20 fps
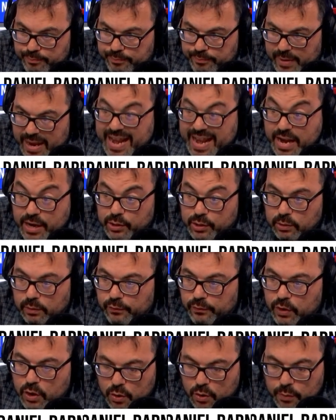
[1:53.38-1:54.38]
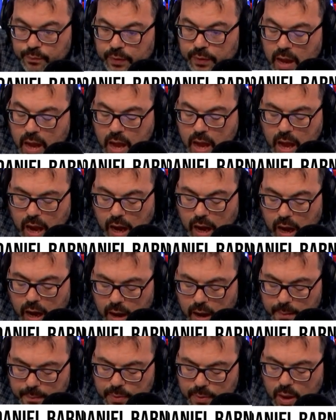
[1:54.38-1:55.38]
initial view.
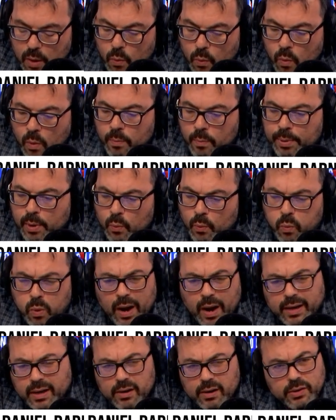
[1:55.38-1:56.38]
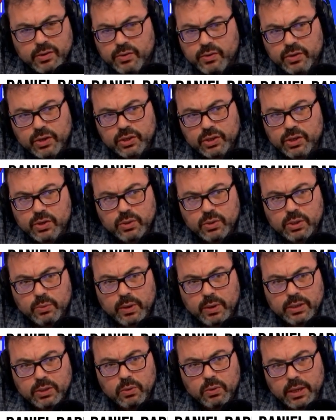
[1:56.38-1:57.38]
But why can't you just use the
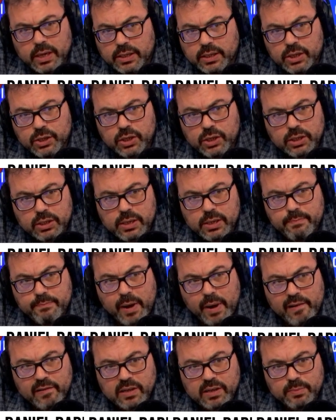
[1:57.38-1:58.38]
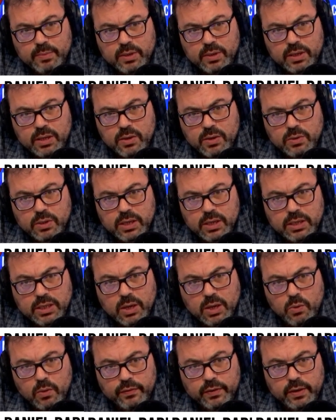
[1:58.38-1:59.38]
one toilet? Is it just embarrassment at using it
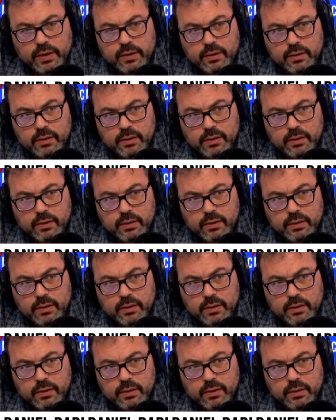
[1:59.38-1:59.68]
so often?